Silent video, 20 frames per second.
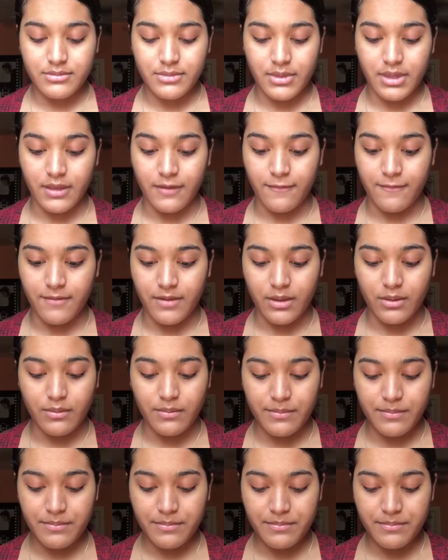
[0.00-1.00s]
It fell.
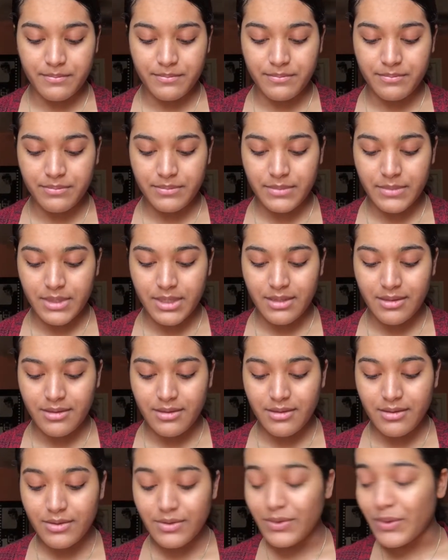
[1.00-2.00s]

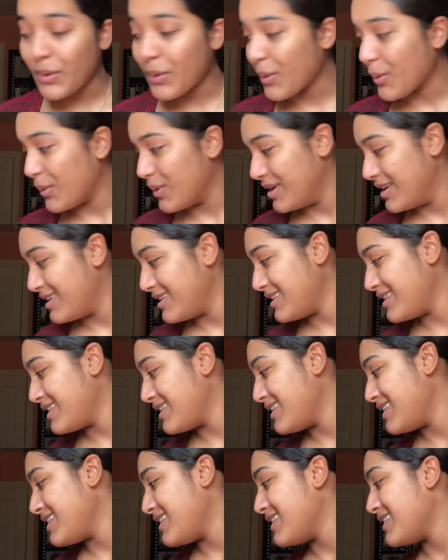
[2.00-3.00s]
So
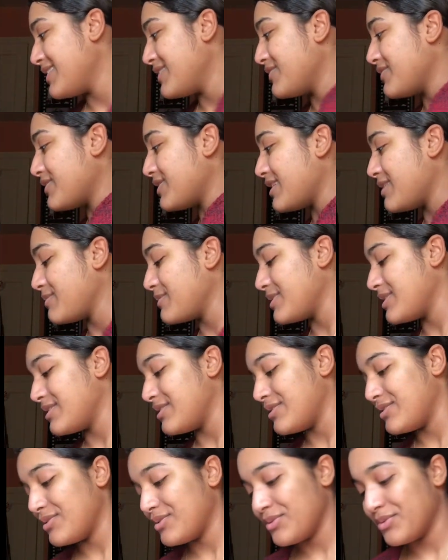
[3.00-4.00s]
what I'm gonna
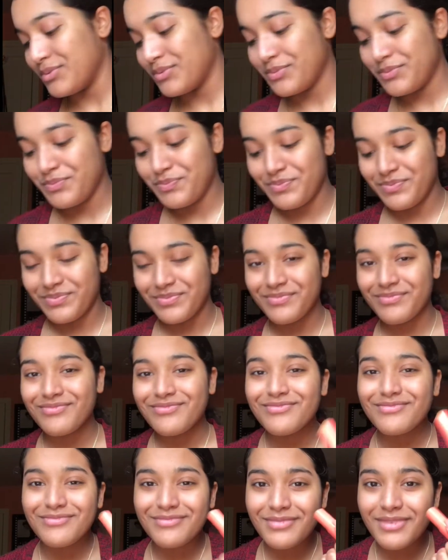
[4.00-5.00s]
do,
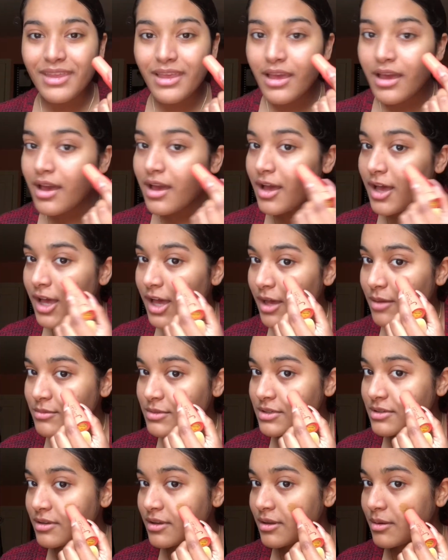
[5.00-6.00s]
I'm
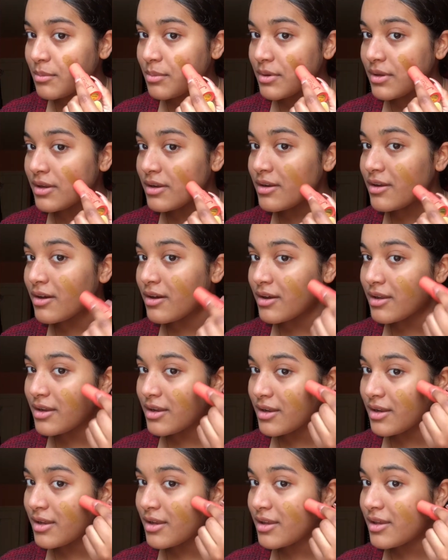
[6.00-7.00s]
just gonna put it on.
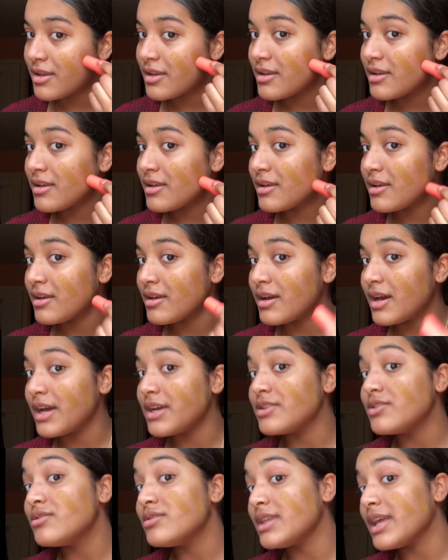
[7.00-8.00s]
I
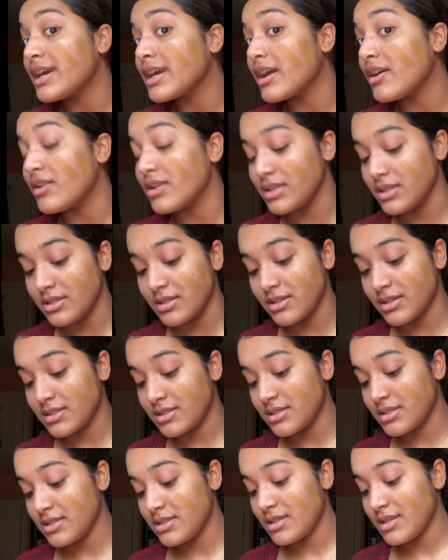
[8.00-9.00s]
do like how it looks.
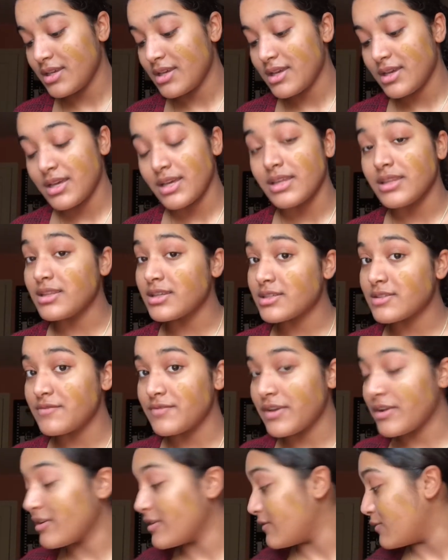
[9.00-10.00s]
It looks
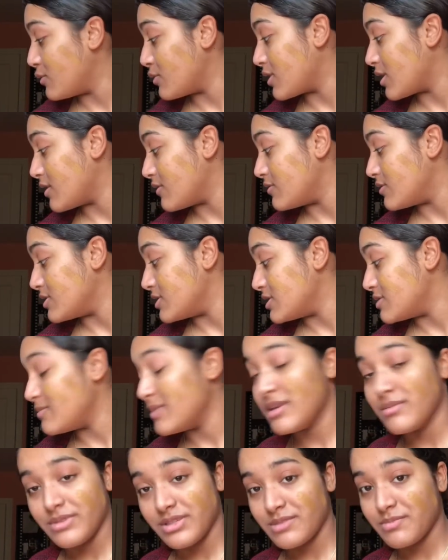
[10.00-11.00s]
very full coverage.
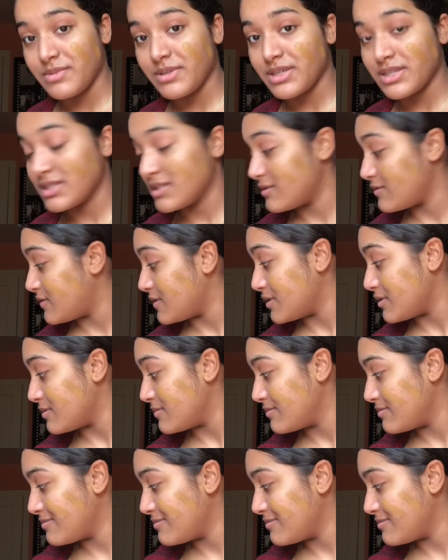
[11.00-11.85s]
Maybe it's because it fell.